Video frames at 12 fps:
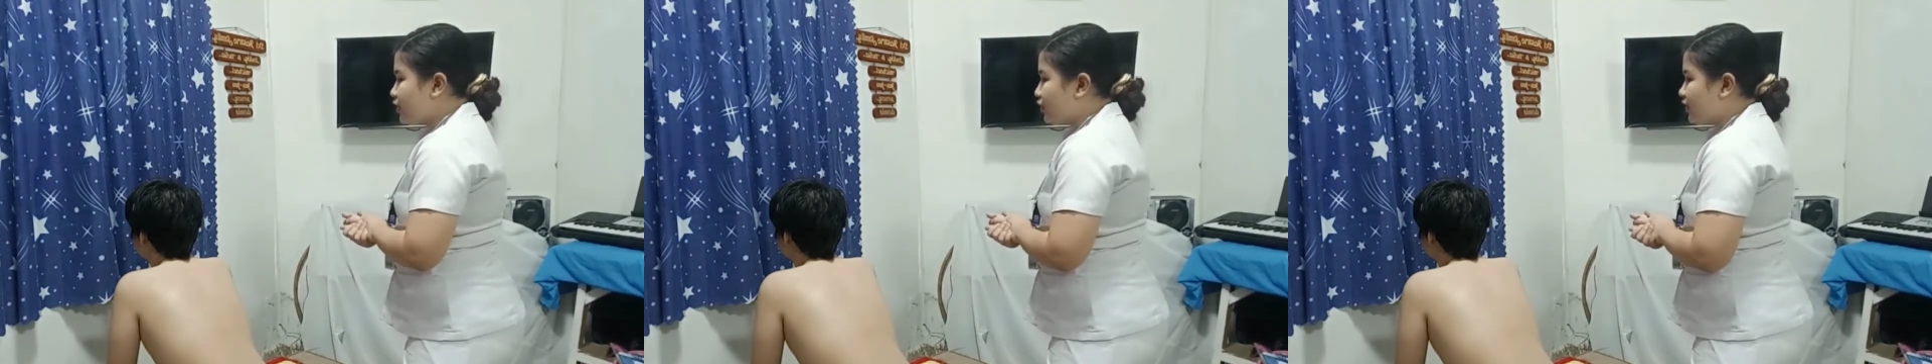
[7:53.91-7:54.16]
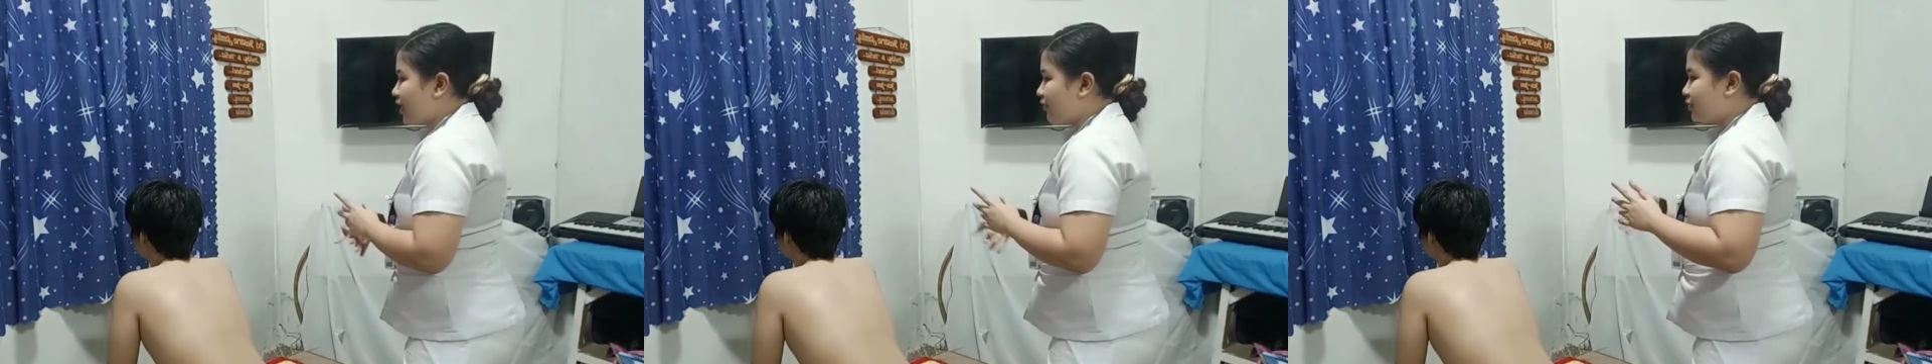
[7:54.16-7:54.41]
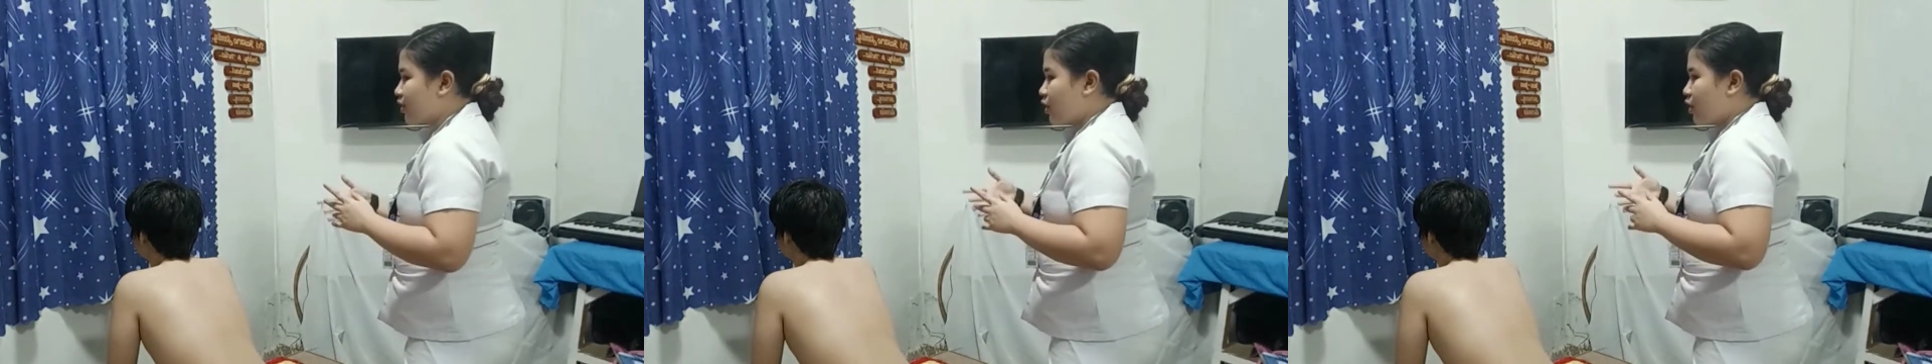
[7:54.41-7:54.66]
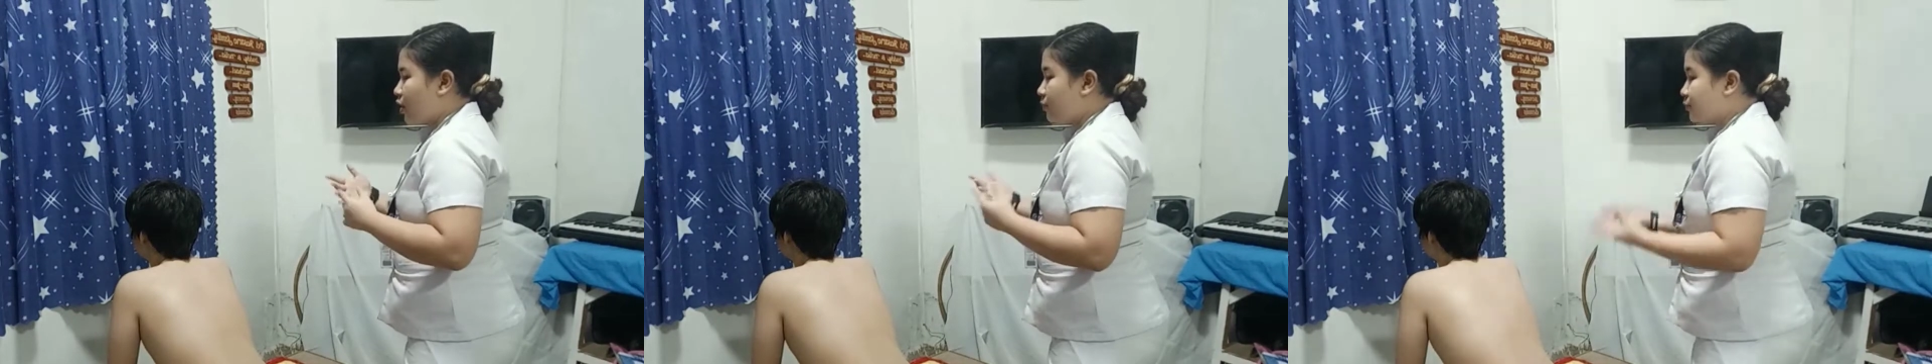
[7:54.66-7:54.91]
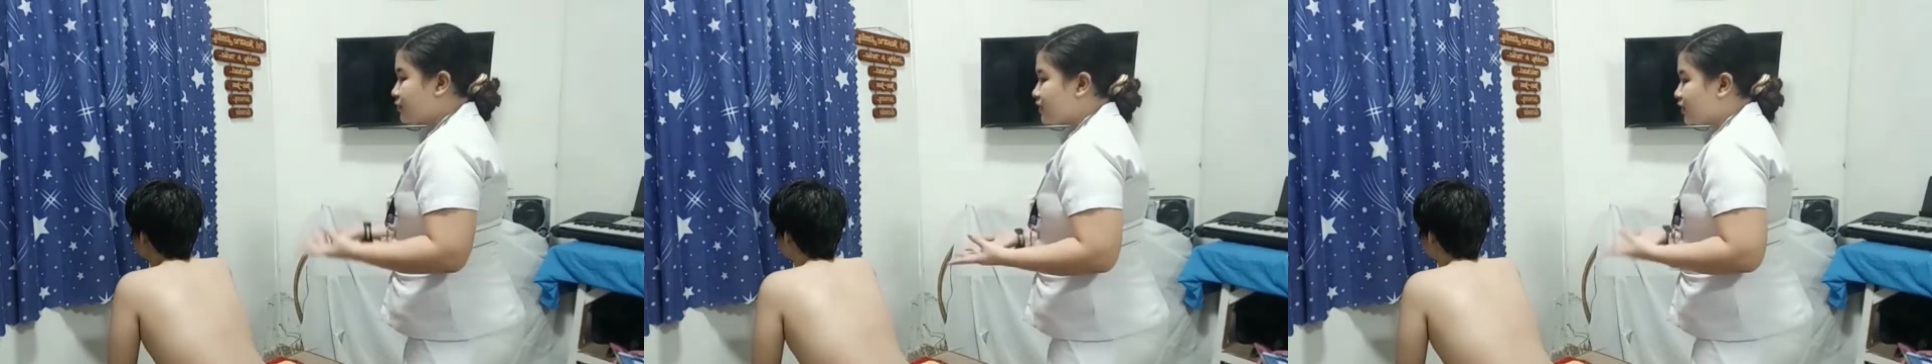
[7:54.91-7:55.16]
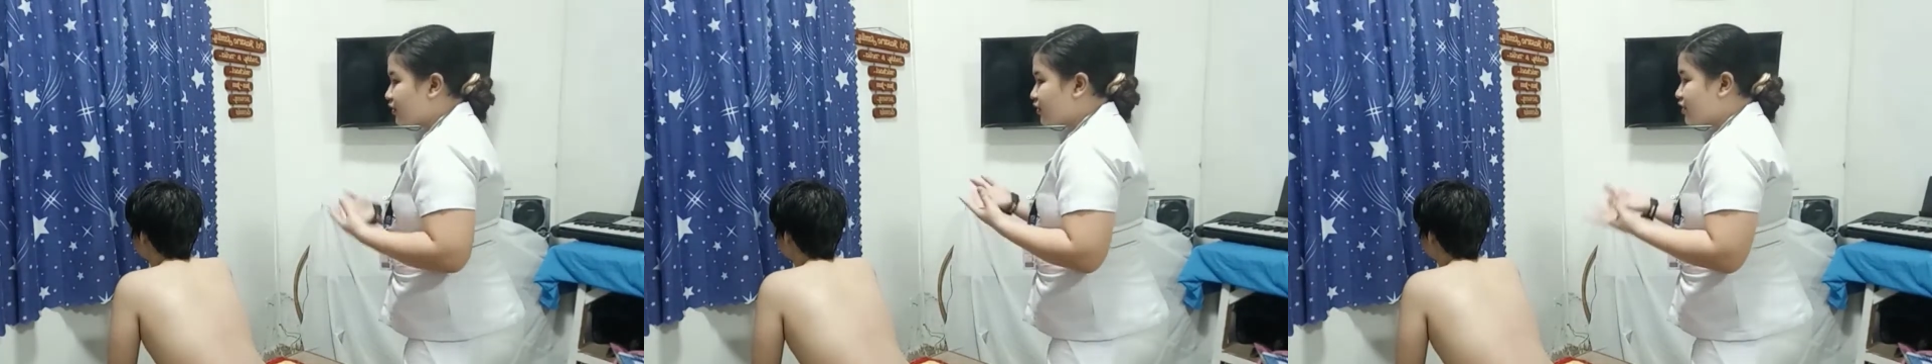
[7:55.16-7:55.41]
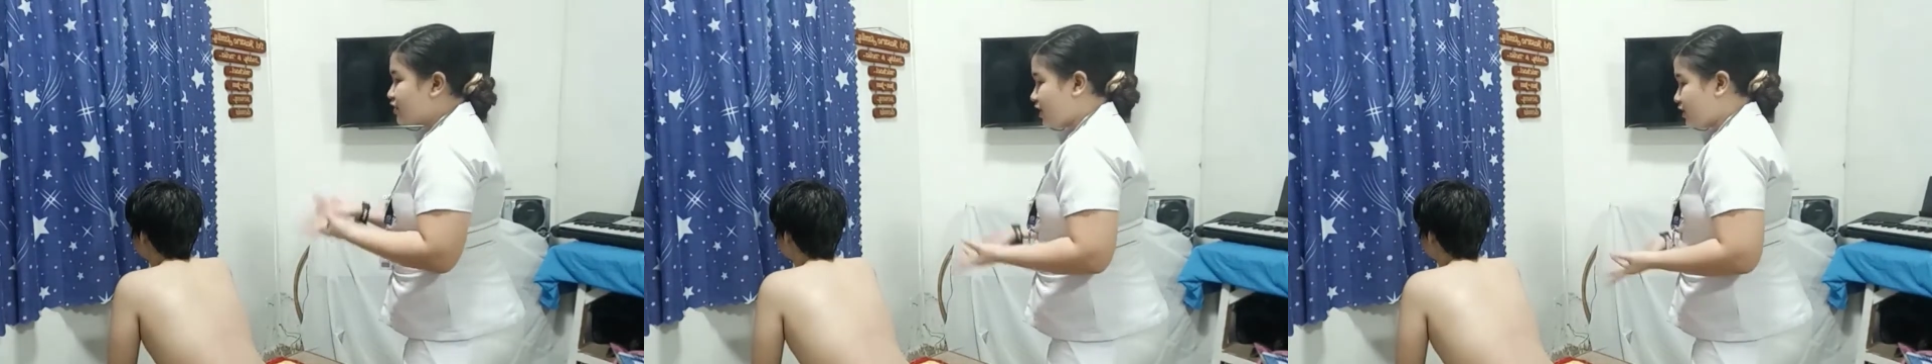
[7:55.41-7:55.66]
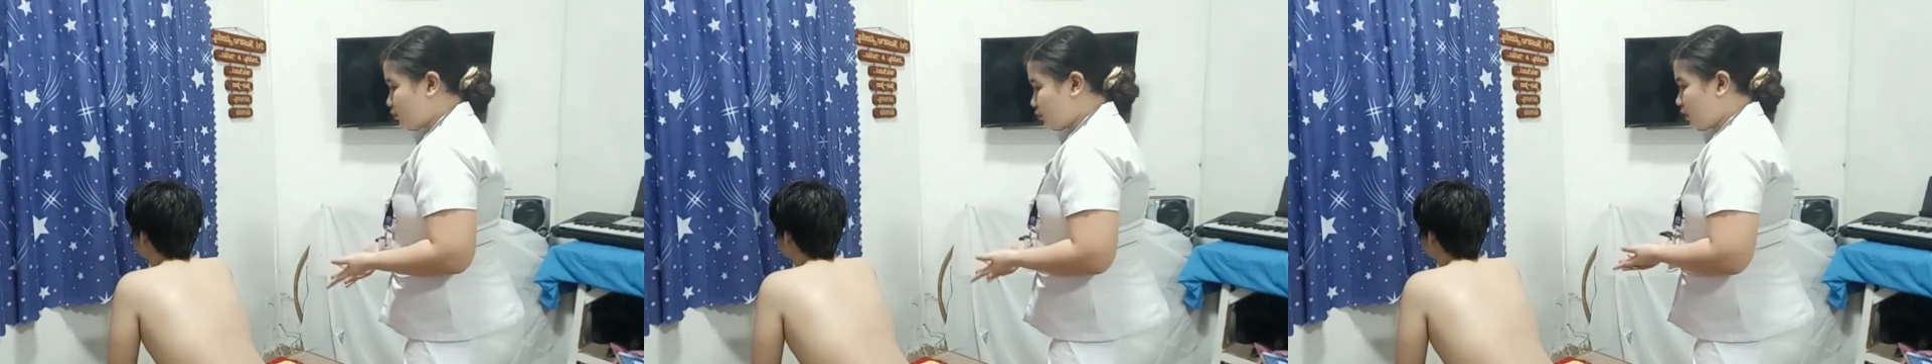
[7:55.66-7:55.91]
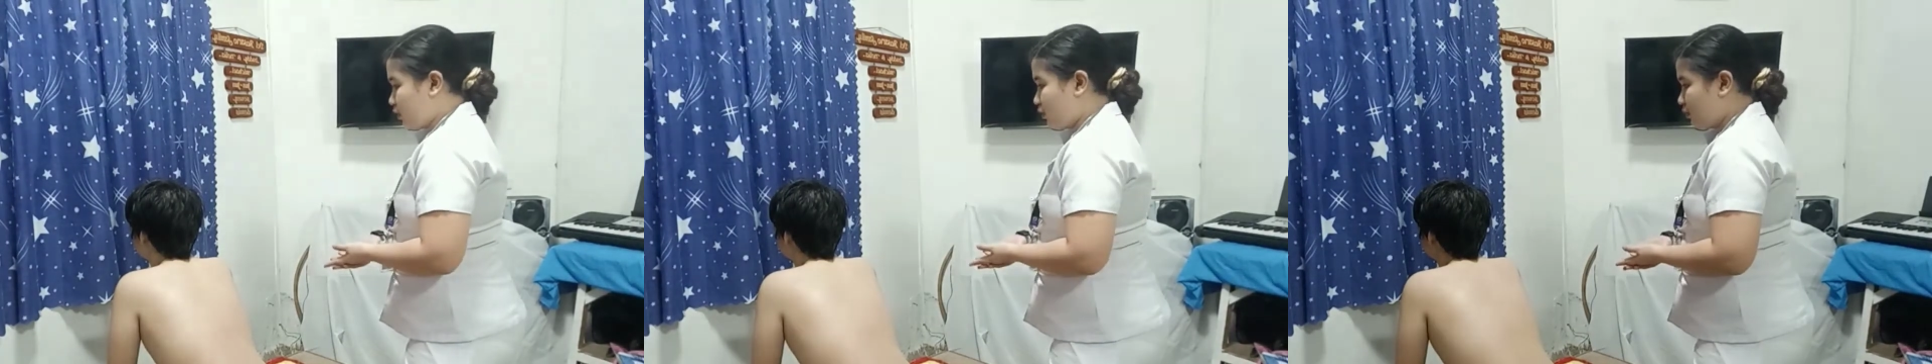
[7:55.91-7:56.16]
in your left posterior chest wall.